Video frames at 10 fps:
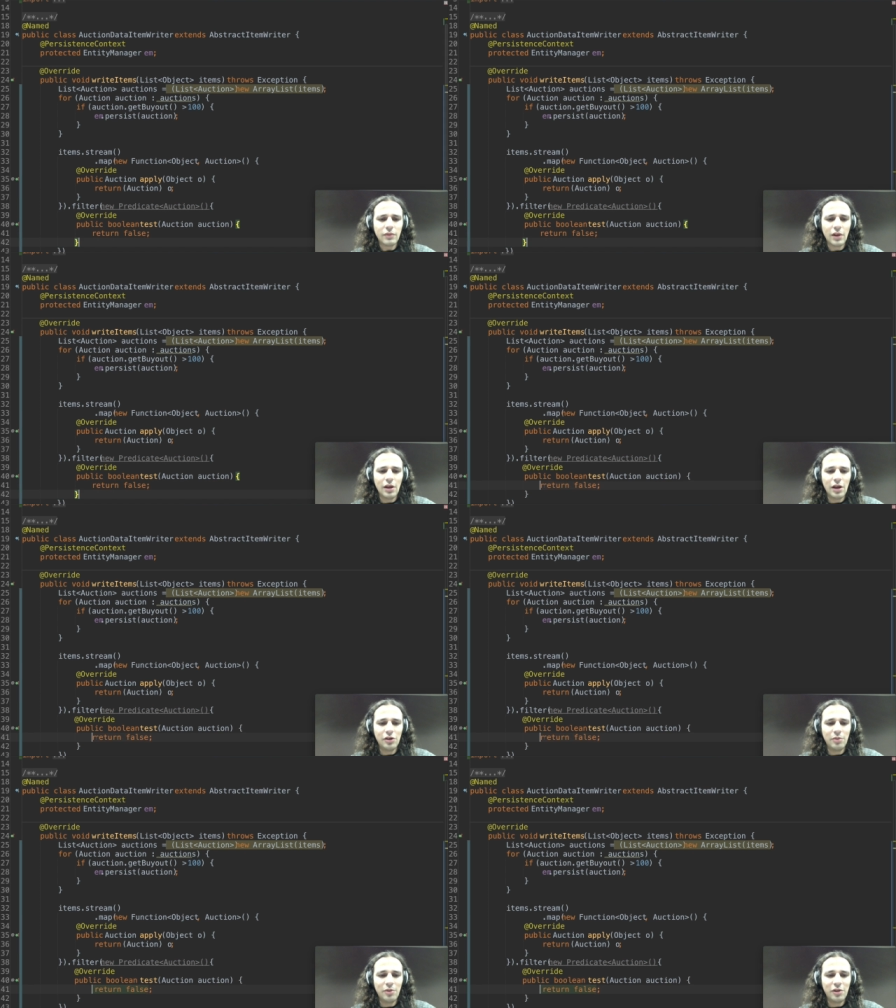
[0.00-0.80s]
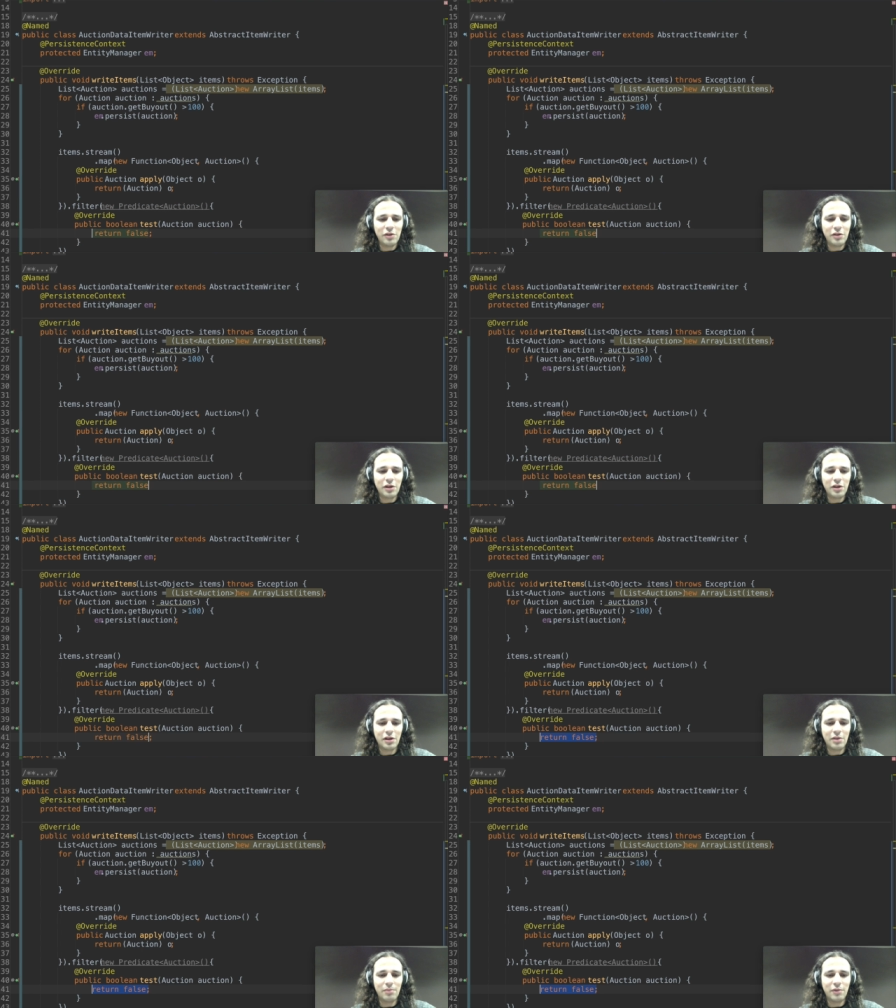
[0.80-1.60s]
And on the predicate, I
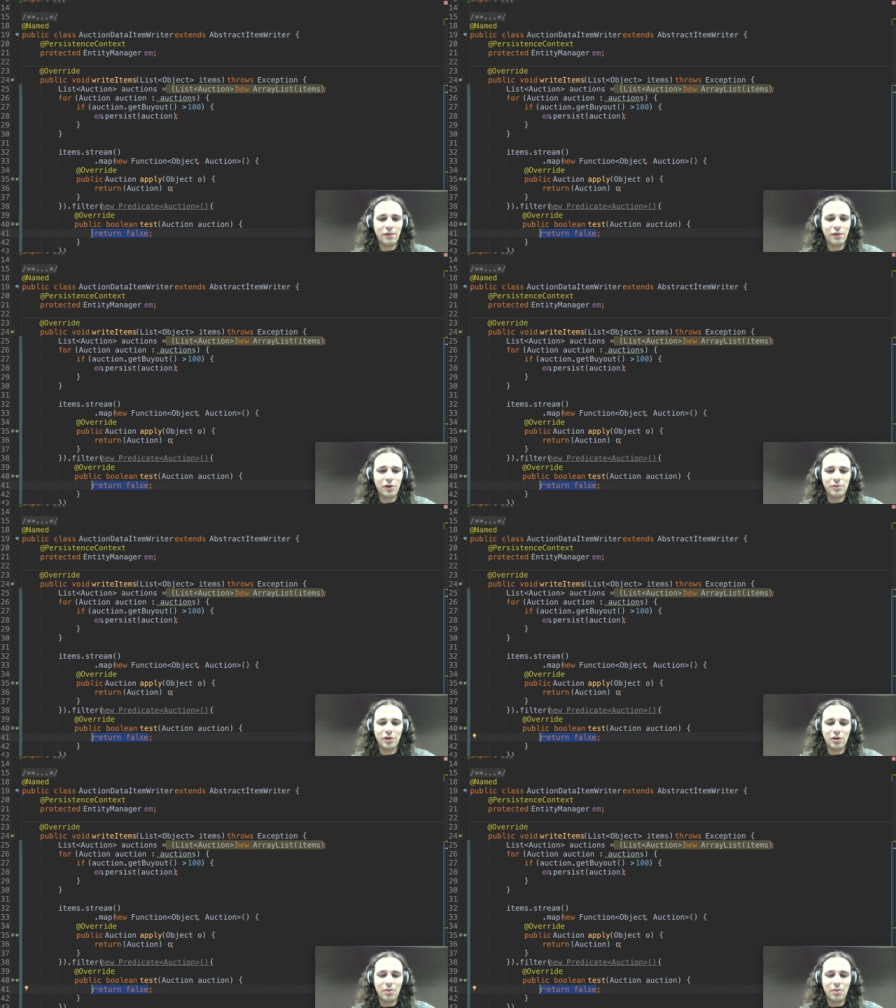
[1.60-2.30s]
can perform the,